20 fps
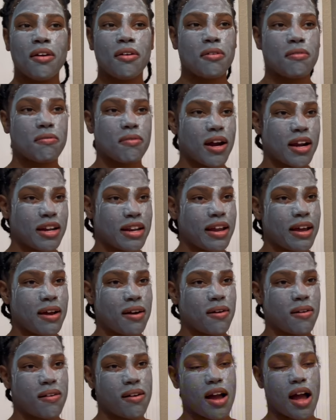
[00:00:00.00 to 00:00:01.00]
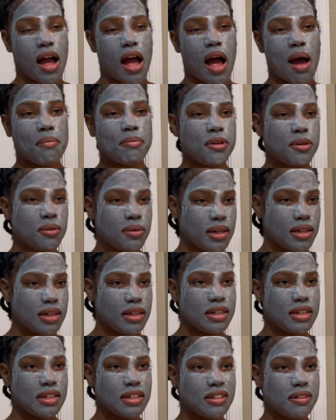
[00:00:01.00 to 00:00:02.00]
Right now, I'm doing
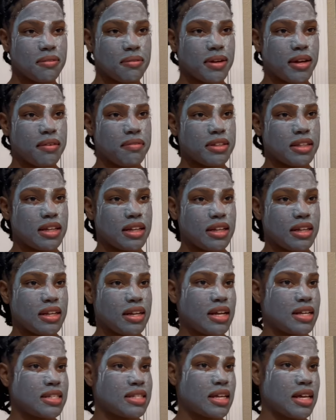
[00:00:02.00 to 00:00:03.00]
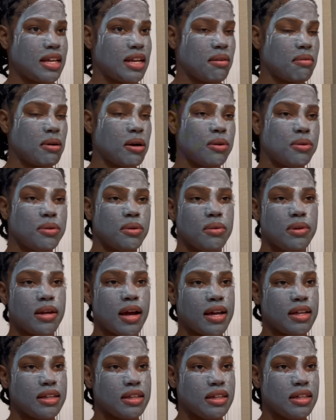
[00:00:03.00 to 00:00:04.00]
good with everything that I said I'm going to do
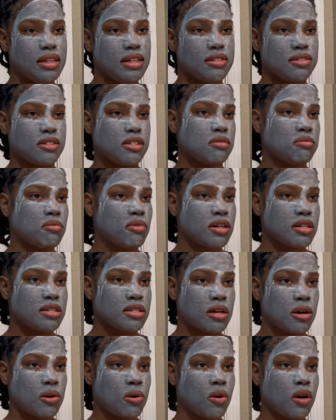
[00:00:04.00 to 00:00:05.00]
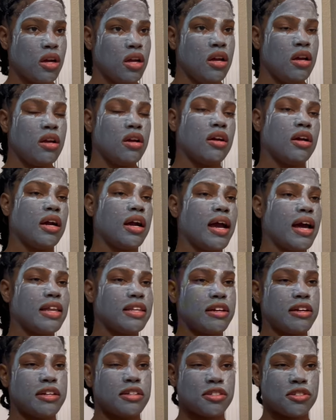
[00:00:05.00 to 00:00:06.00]
daily. It's just more so
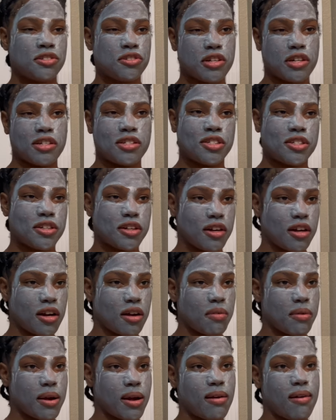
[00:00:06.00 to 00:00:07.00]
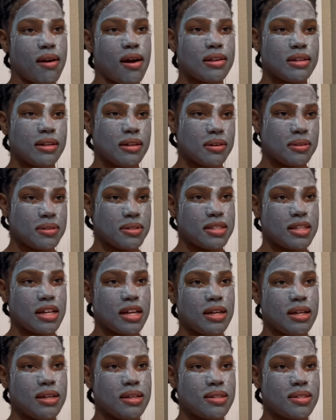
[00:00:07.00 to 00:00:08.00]
gathering structure around all of those
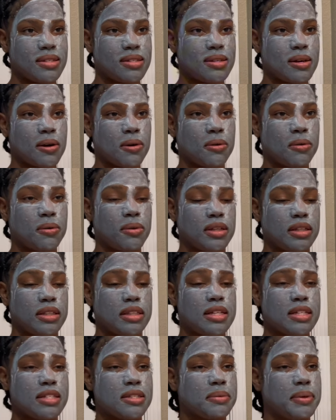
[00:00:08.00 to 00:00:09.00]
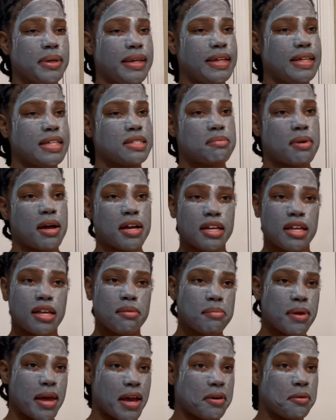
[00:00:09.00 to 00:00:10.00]
things. So this week is my get
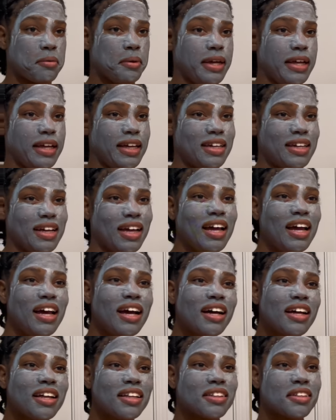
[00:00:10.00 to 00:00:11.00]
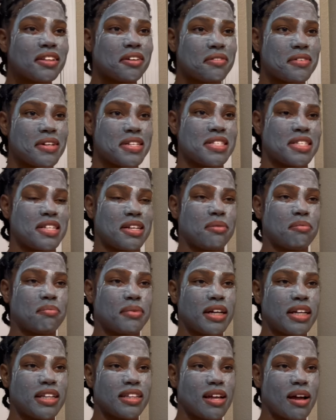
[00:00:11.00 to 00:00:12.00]
back week. The rest of the
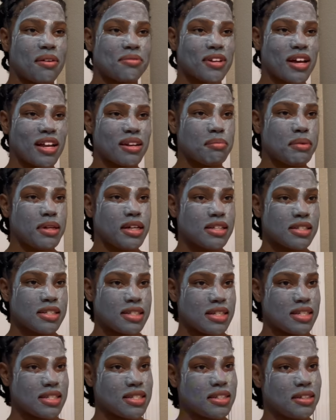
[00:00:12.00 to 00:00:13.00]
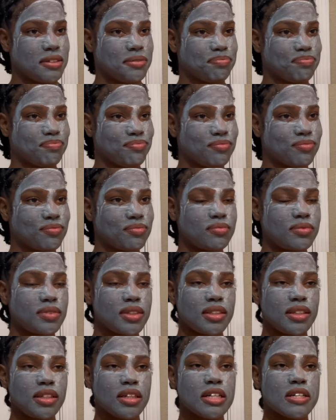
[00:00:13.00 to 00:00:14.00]
month, I'm trying to be consistent
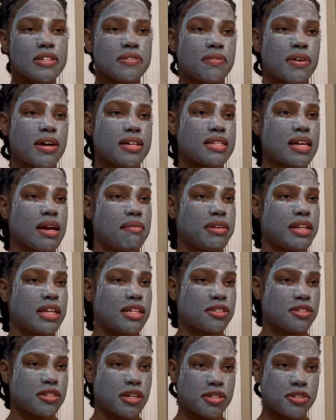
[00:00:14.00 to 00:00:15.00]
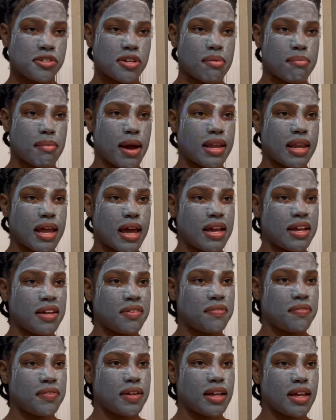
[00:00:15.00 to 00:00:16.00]
as far as having that structure in my life
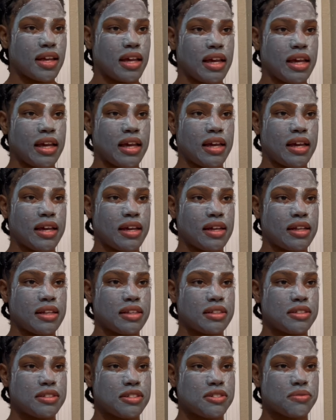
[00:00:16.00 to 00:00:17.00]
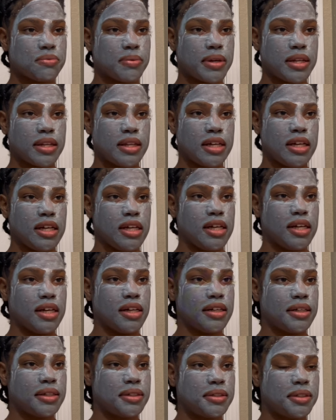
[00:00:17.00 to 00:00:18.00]
and just really
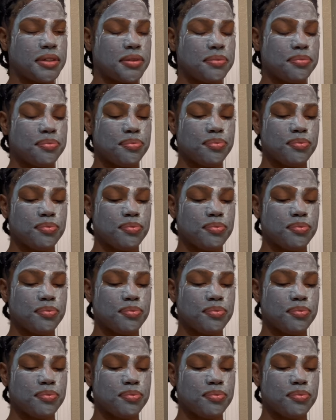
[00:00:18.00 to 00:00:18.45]
um,